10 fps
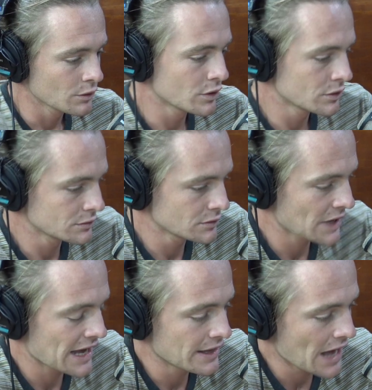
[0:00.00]
Well,
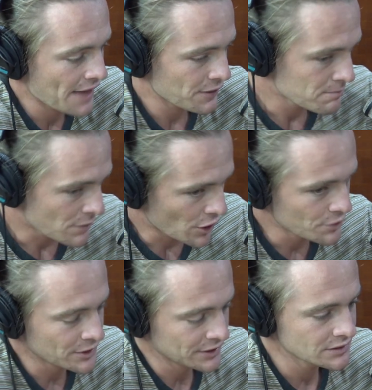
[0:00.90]
at the
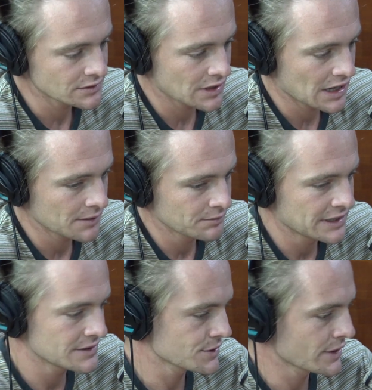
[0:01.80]
moment,
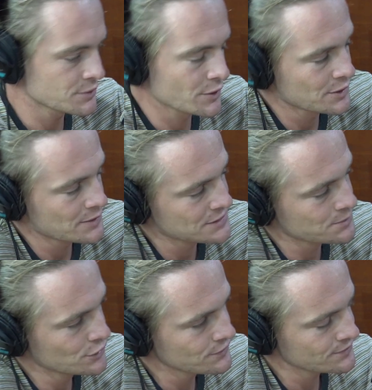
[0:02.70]
Instagram's probably the
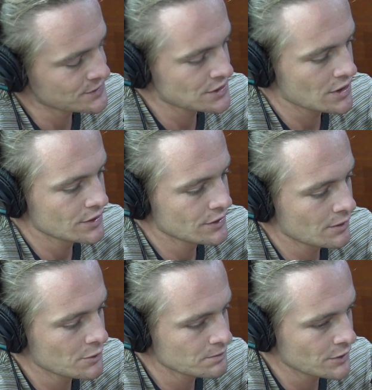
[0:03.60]
best move. So
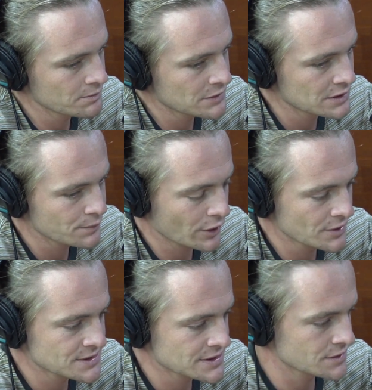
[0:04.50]
I'm in the
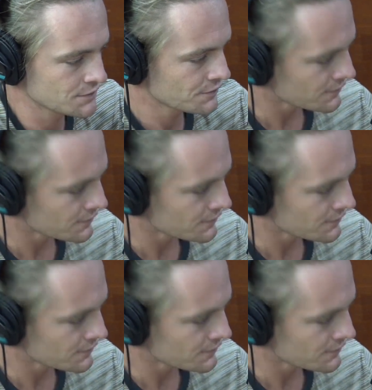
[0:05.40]
process of